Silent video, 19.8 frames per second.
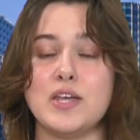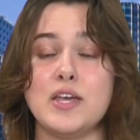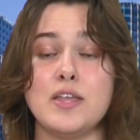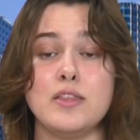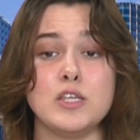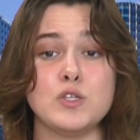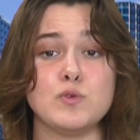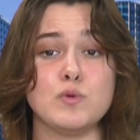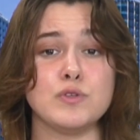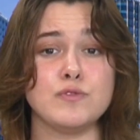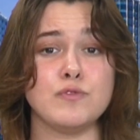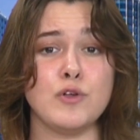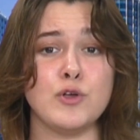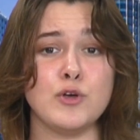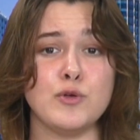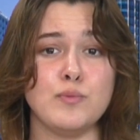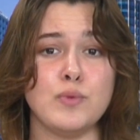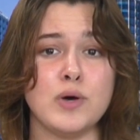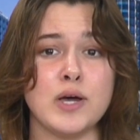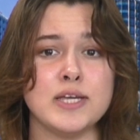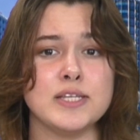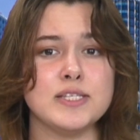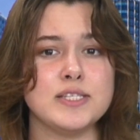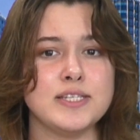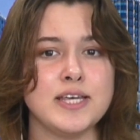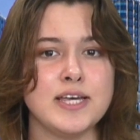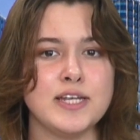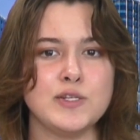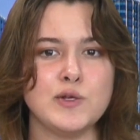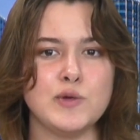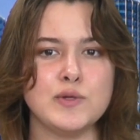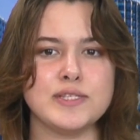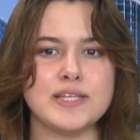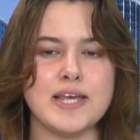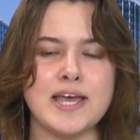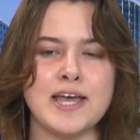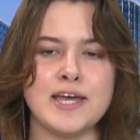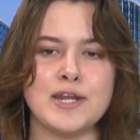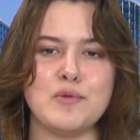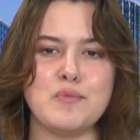This was followed by Santos
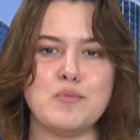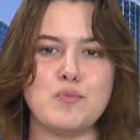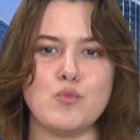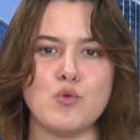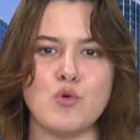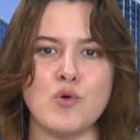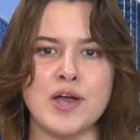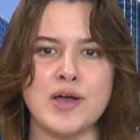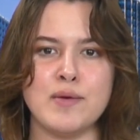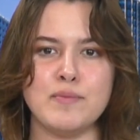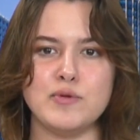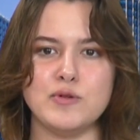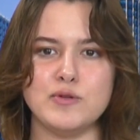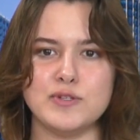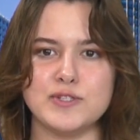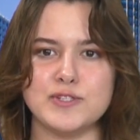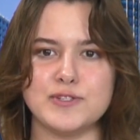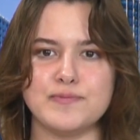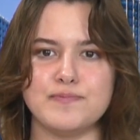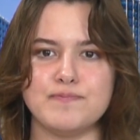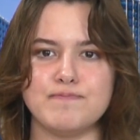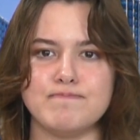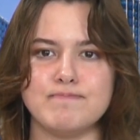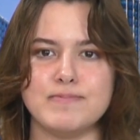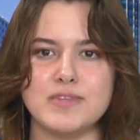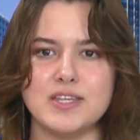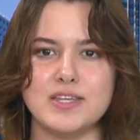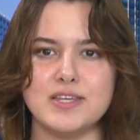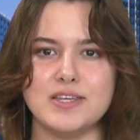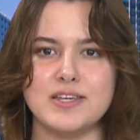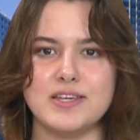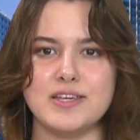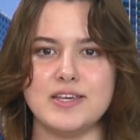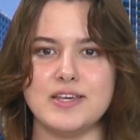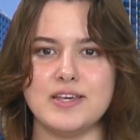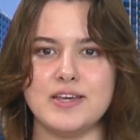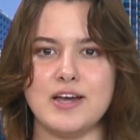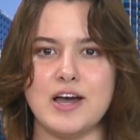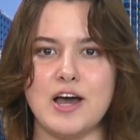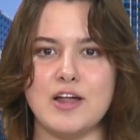and Brambles.
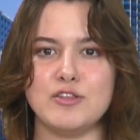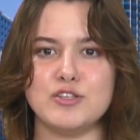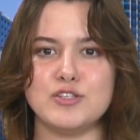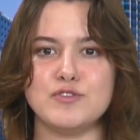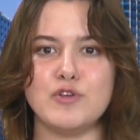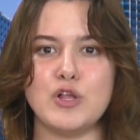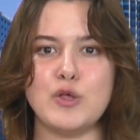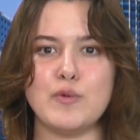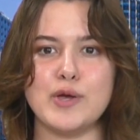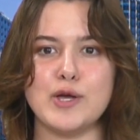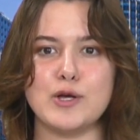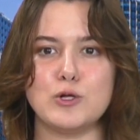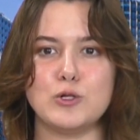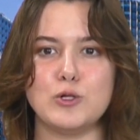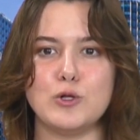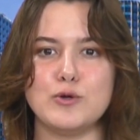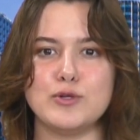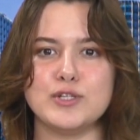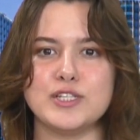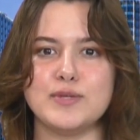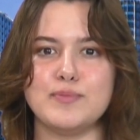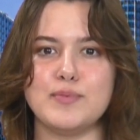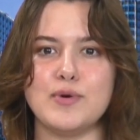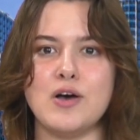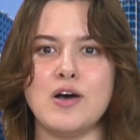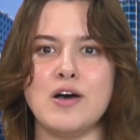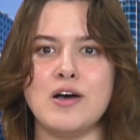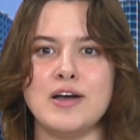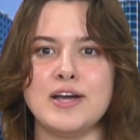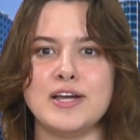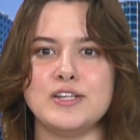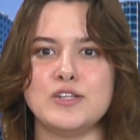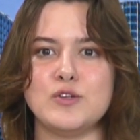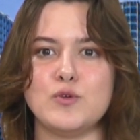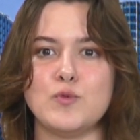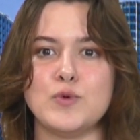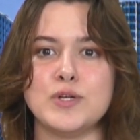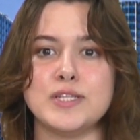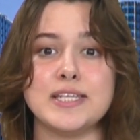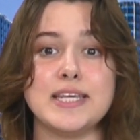Others following closely behind
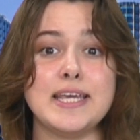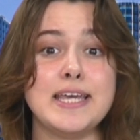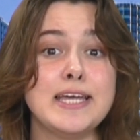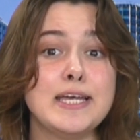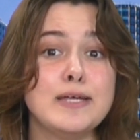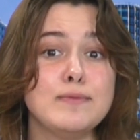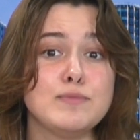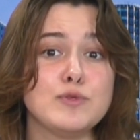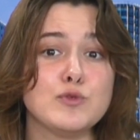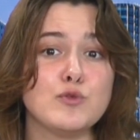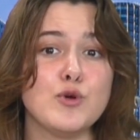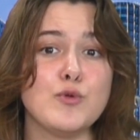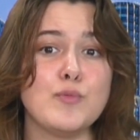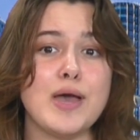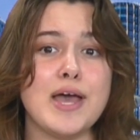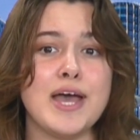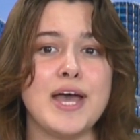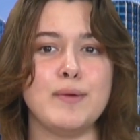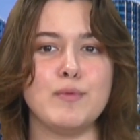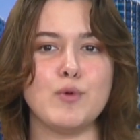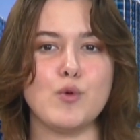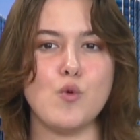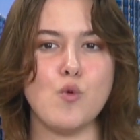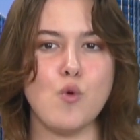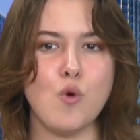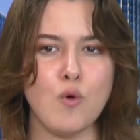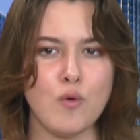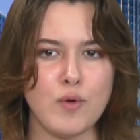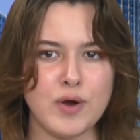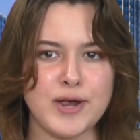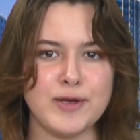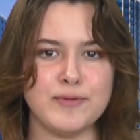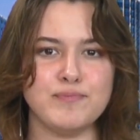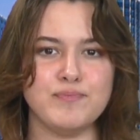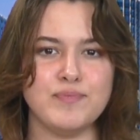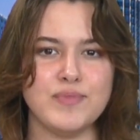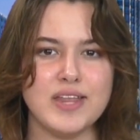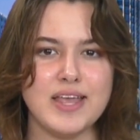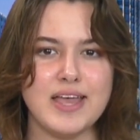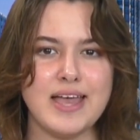was Ingham's Group and Macquarie.
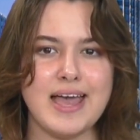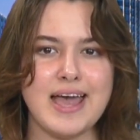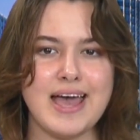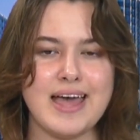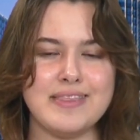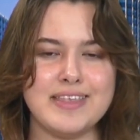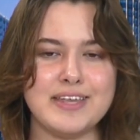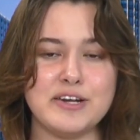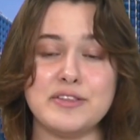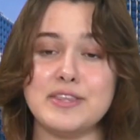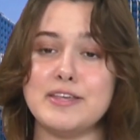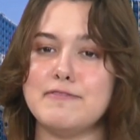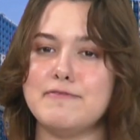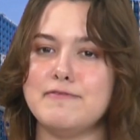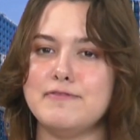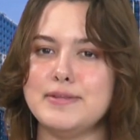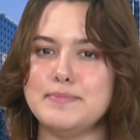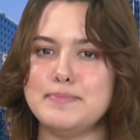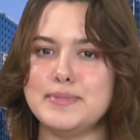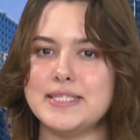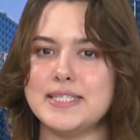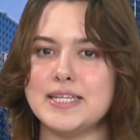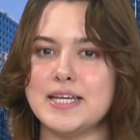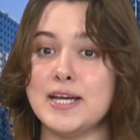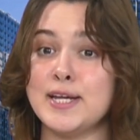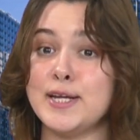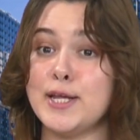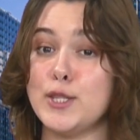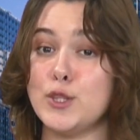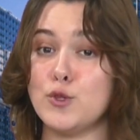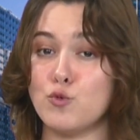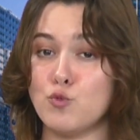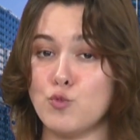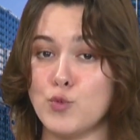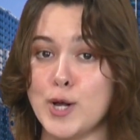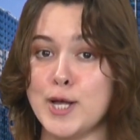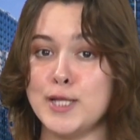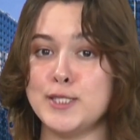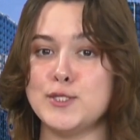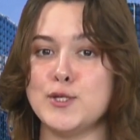And then on the flip side, in the
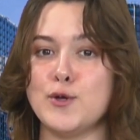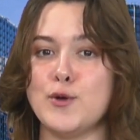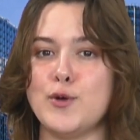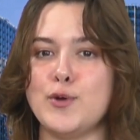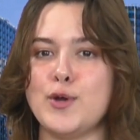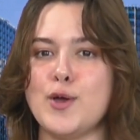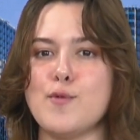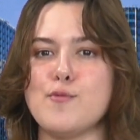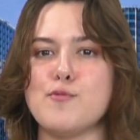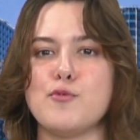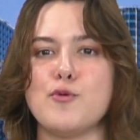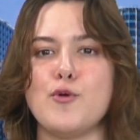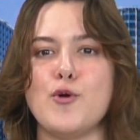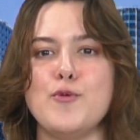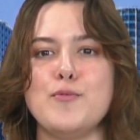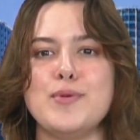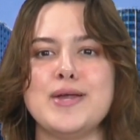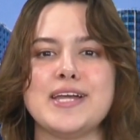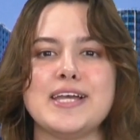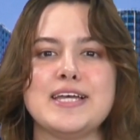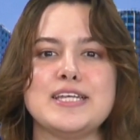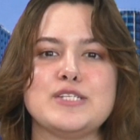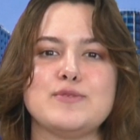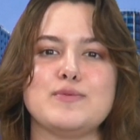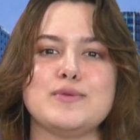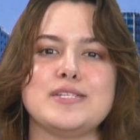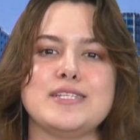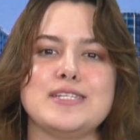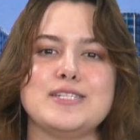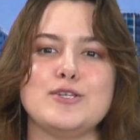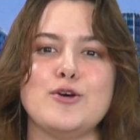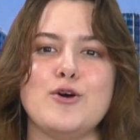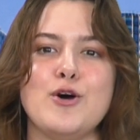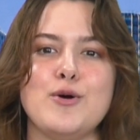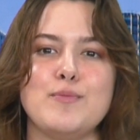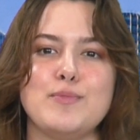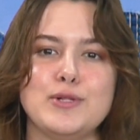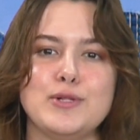red zone, Pro Medicus was the top